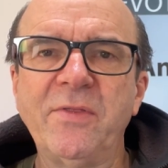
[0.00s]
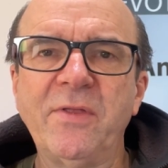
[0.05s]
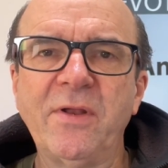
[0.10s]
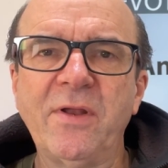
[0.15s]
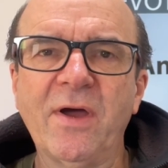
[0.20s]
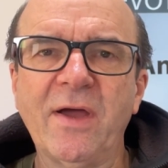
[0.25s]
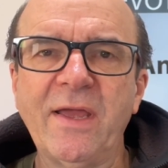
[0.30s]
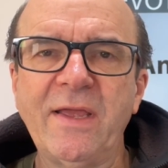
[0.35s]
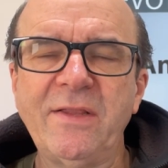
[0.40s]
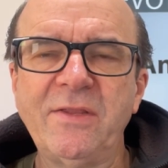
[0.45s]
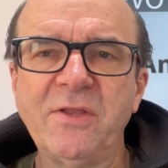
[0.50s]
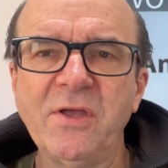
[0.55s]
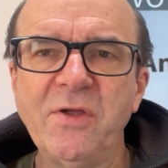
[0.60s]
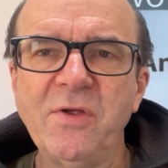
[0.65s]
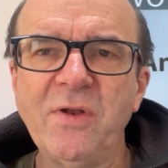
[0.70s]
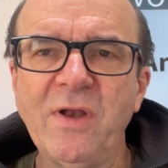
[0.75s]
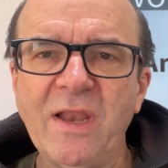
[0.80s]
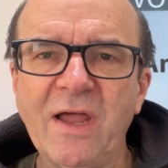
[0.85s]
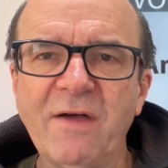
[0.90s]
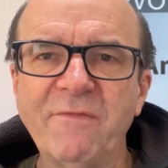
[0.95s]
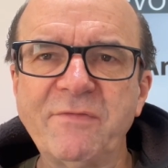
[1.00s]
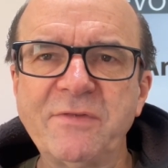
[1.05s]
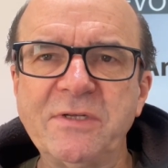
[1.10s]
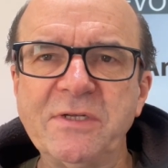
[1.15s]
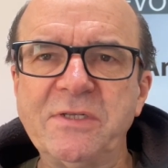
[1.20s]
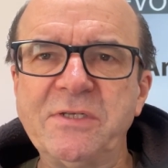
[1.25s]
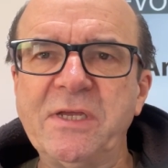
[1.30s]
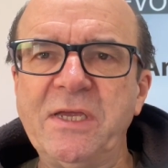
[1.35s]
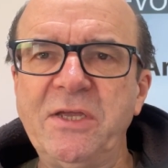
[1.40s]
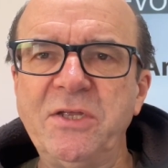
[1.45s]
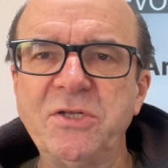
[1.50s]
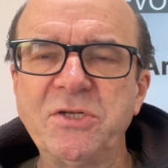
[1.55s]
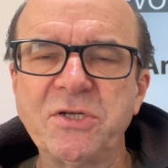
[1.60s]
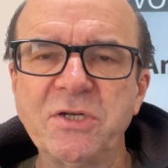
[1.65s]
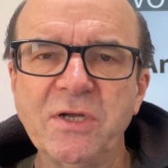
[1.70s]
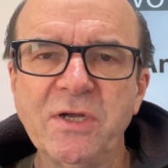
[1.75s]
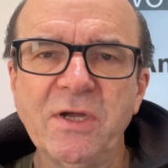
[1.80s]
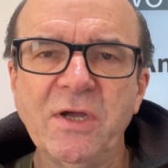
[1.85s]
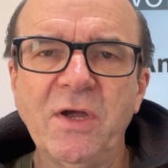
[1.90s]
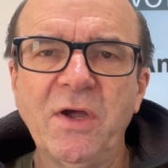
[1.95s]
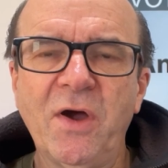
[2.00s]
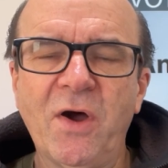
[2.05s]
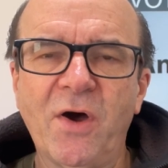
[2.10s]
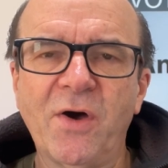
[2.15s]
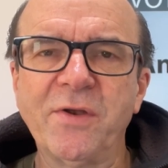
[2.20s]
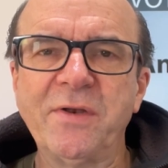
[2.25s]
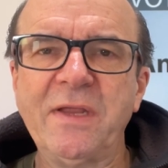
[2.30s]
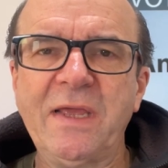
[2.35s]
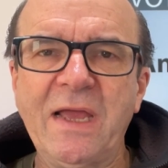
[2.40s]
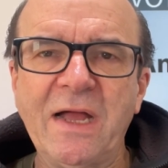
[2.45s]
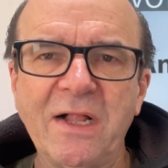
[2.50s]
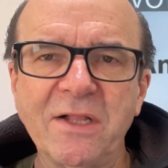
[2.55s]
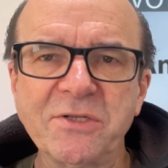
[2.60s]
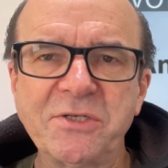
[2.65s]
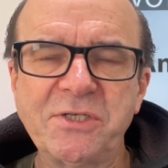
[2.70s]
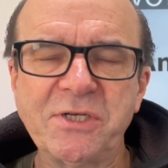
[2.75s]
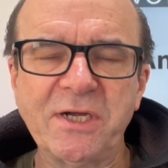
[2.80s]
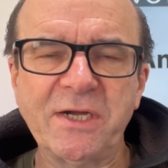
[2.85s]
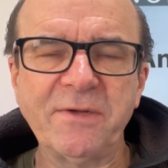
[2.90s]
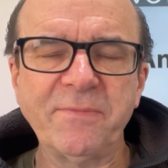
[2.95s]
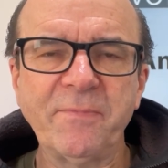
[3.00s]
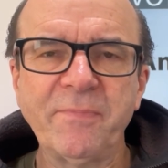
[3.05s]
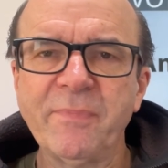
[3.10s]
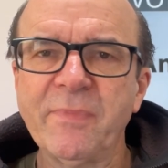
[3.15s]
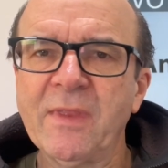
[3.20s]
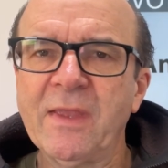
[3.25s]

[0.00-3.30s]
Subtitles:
that I do love to teach on culture,